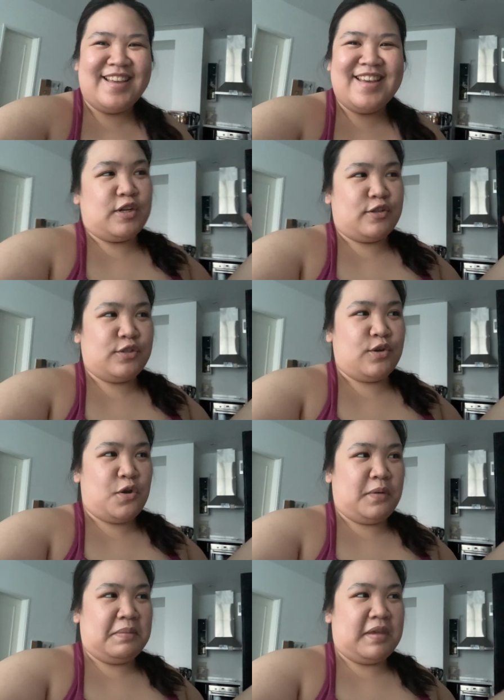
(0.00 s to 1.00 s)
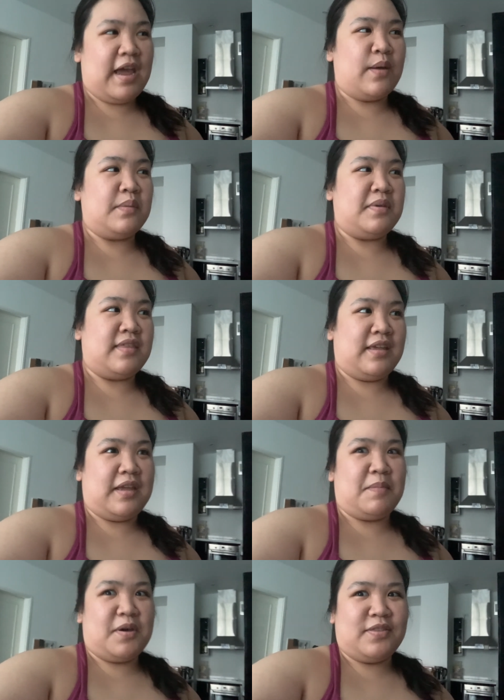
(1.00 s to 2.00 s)
Also, knowing me, I will be
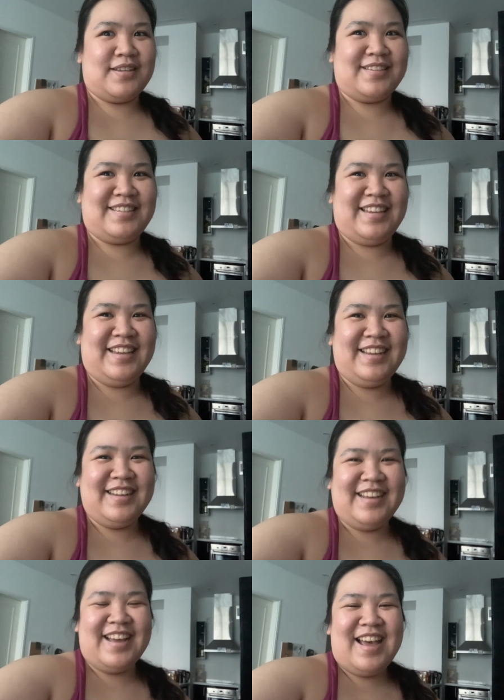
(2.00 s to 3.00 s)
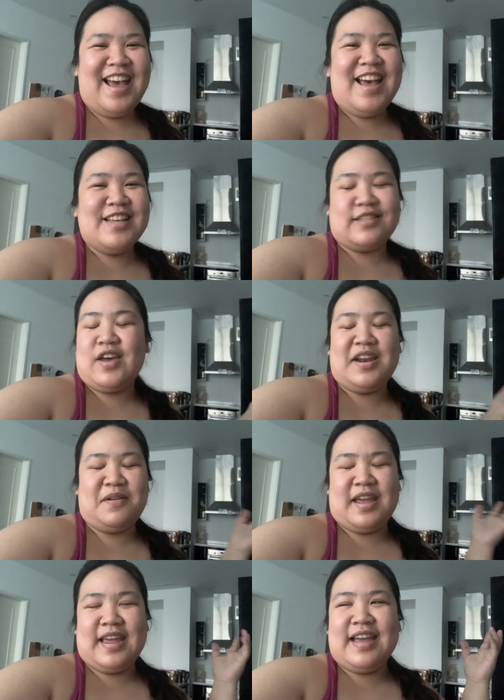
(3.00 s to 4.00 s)
thinking about this. So
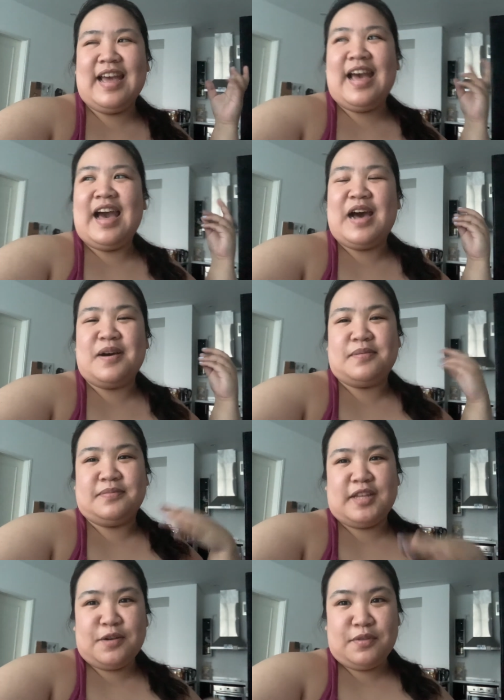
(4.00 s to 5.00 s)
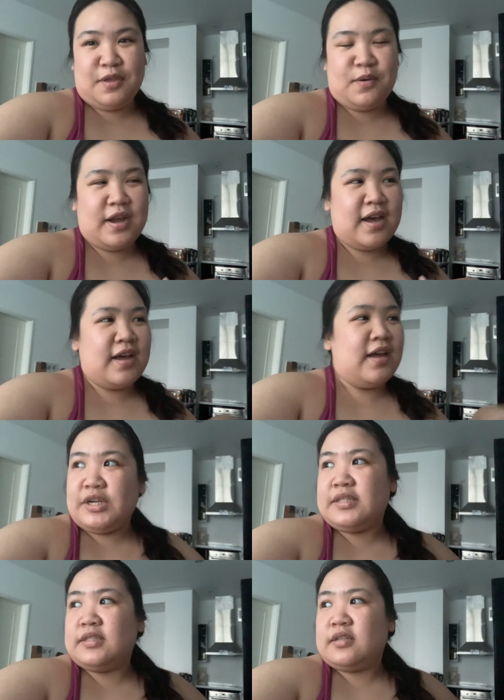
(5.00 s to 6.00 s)
anyway, done with yoga.
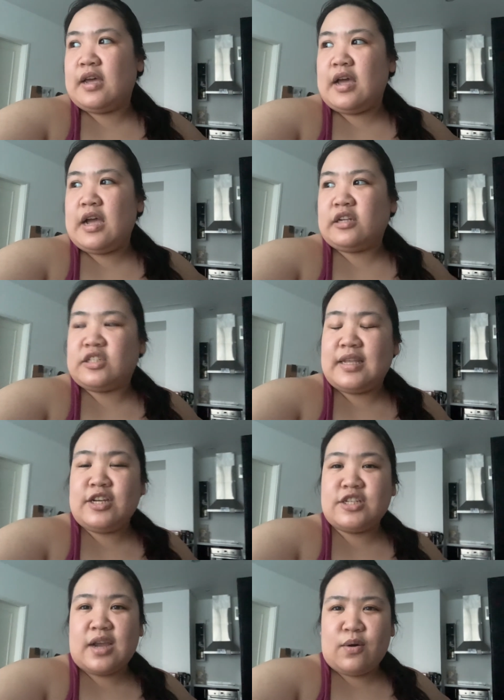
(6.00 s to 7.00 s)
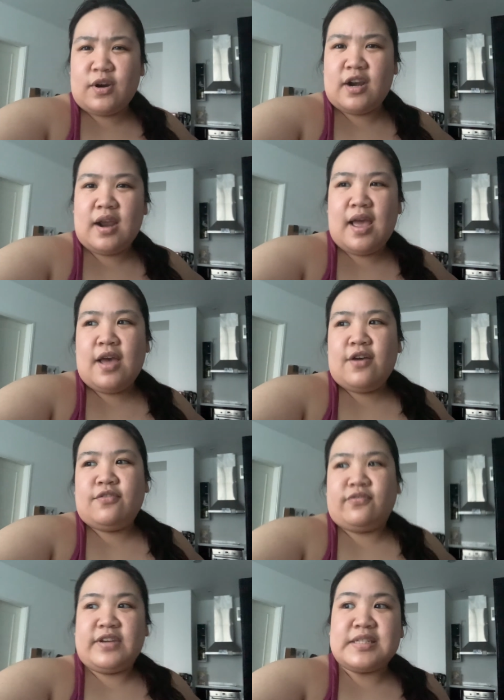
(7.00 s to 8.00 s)
Take a shower,
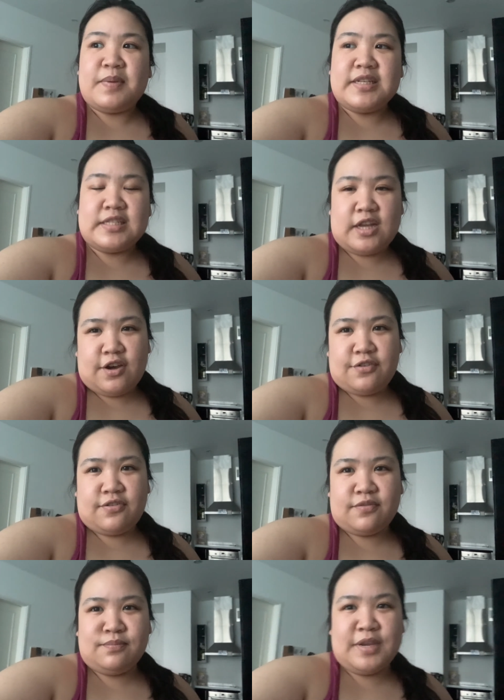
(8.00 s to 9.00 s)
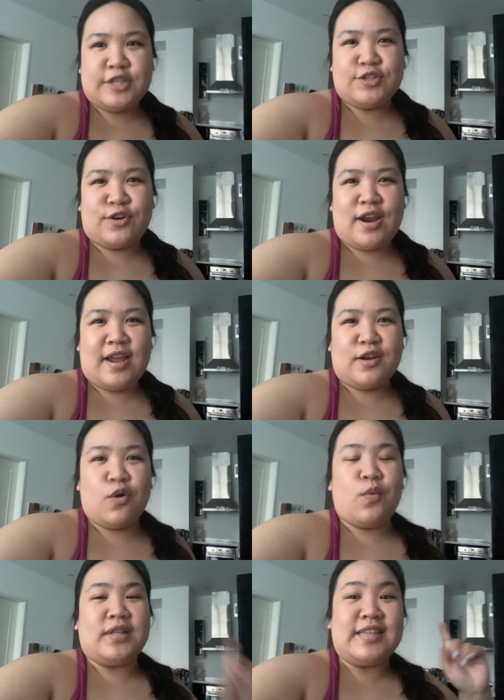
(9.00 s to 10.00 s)
fix my stuff, make sure I
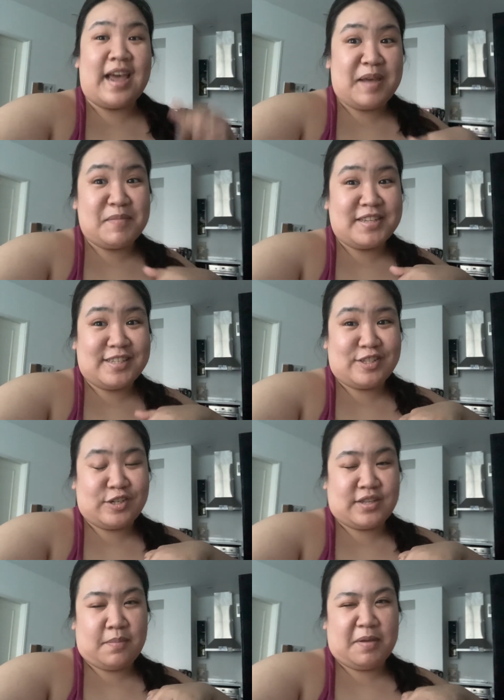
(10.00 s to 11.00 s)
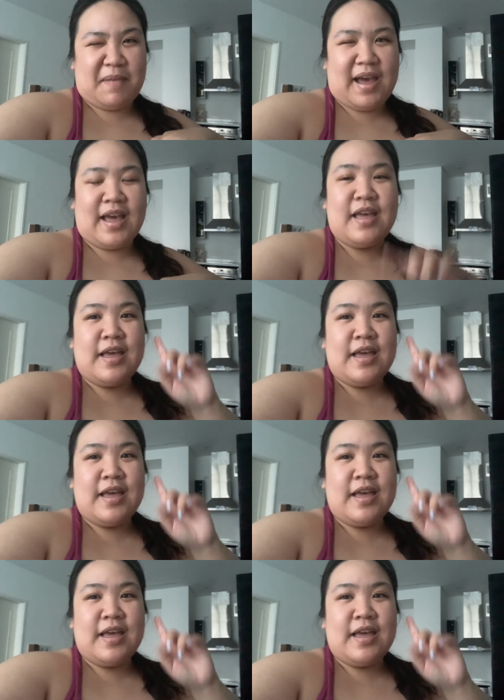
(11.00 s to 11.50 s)
know what time my sister's coming back.